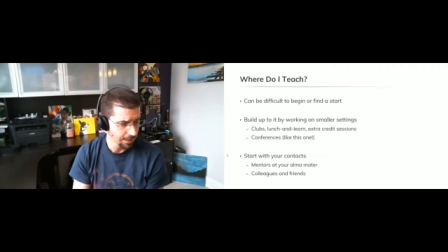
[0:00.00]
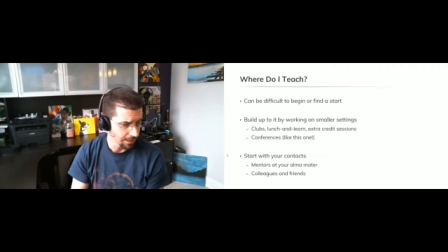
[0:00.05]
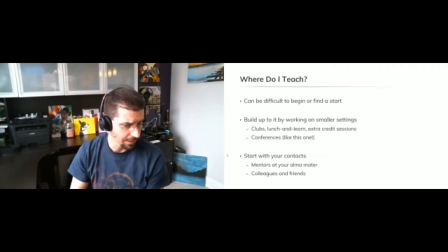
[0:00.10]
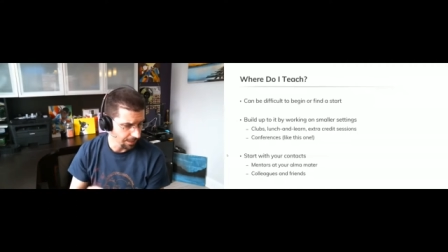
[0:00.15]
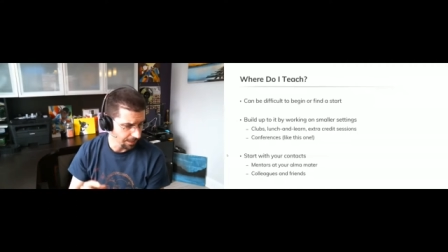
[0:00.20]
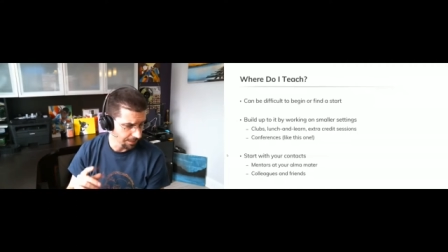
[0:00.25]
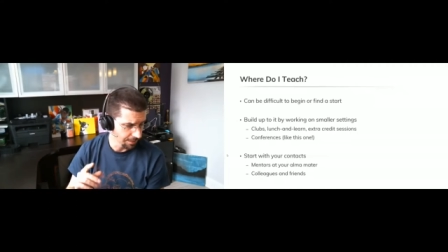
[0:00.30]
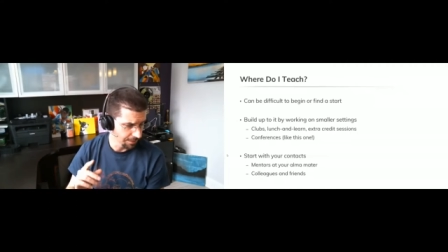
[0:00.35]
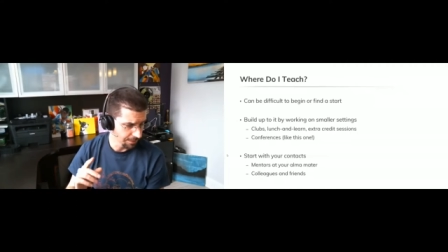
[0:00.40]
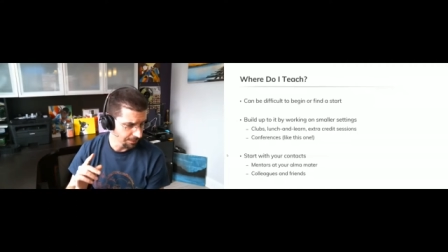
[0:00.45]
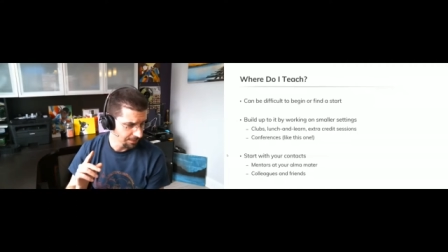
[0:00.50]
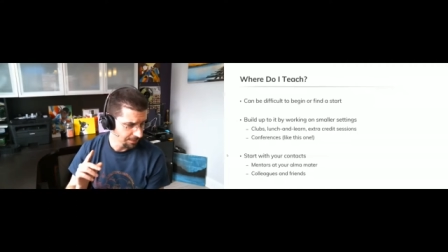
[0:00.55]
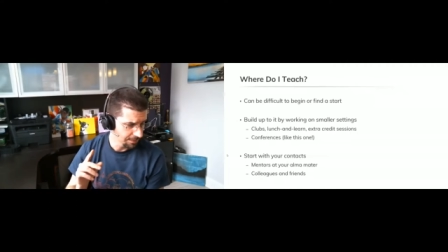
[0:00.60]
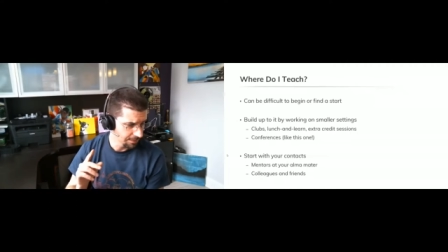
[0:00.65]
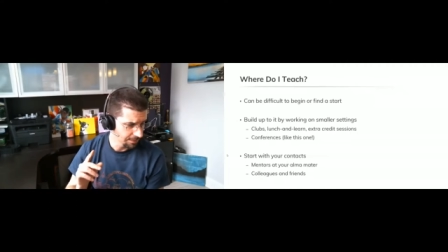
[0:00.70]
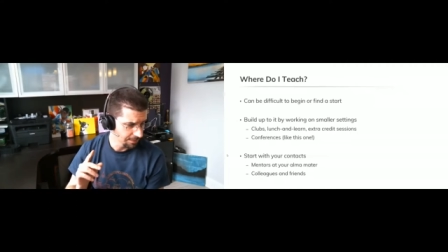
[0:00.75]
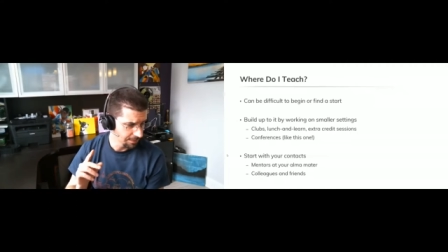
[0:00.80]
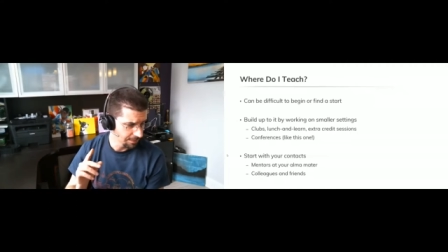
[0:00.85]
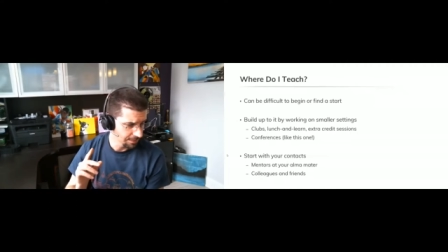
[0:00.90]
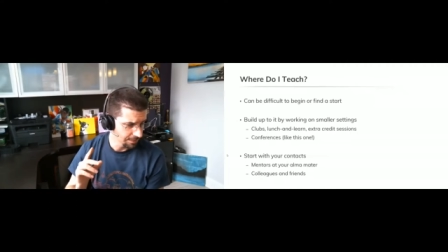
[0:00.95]
And
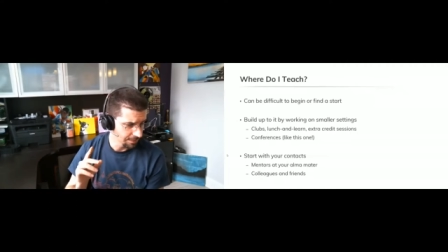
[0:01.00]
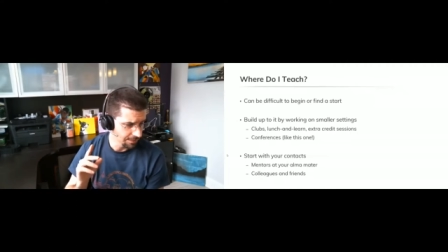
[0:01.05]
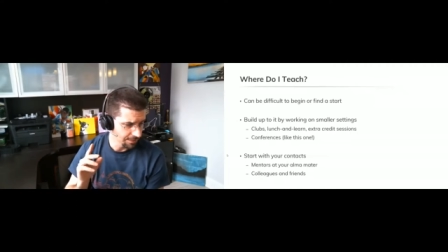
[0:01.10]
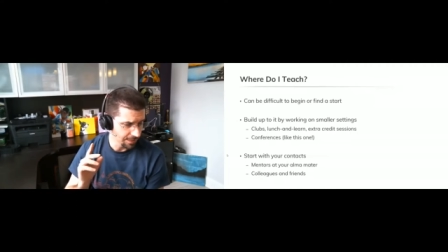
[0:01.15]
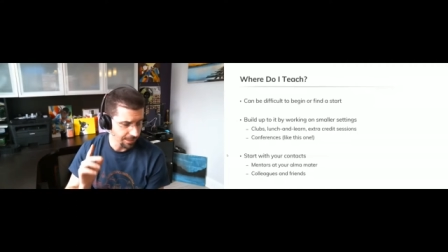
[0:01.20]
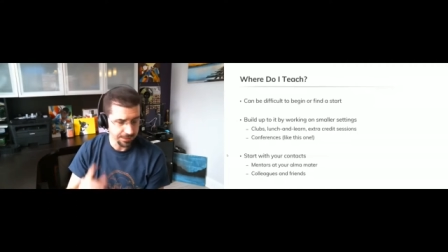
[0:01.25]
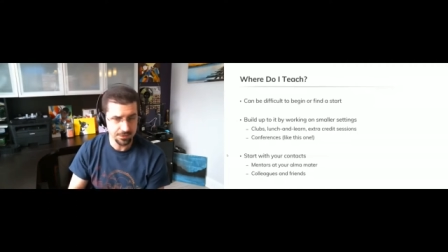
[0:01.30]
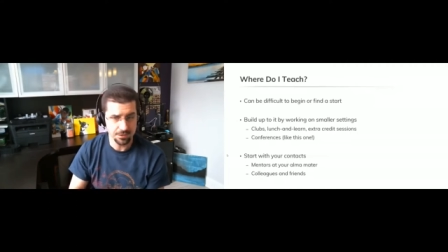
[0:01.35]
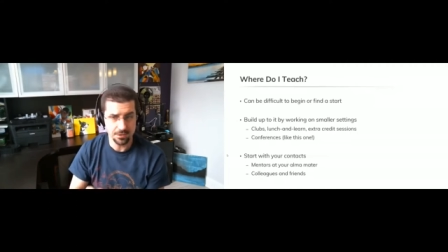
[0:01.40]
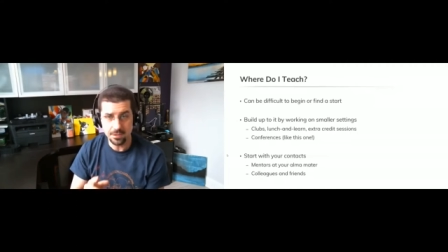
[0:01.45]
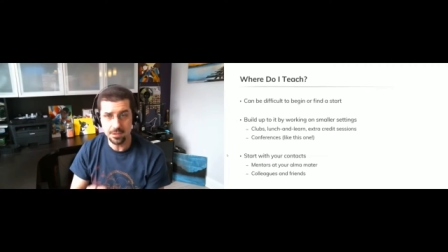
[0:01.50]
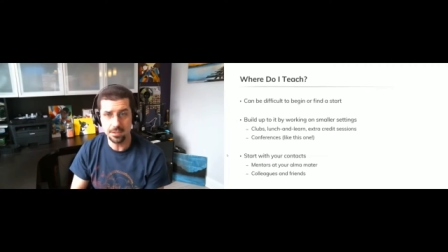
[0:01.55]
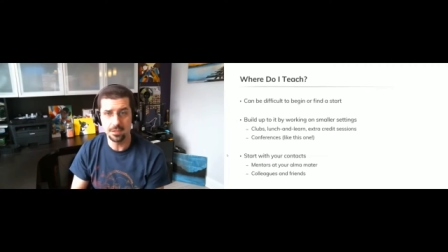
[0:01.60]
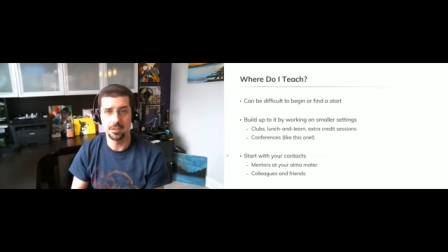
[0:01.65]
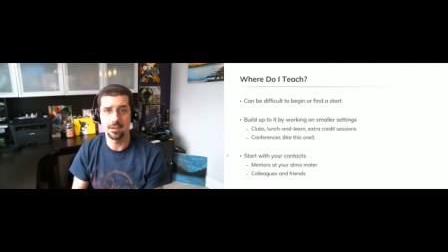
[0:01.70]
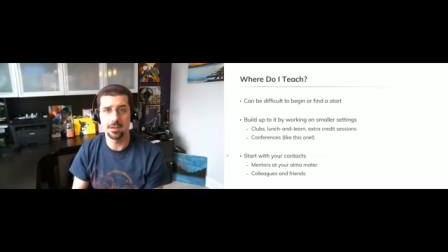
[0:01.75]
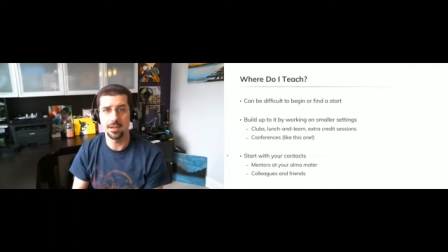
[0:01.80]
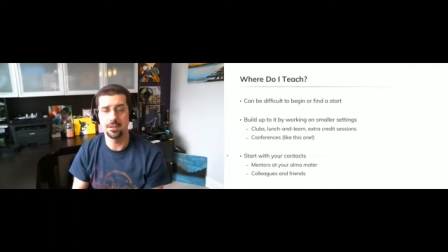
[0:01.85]
next year,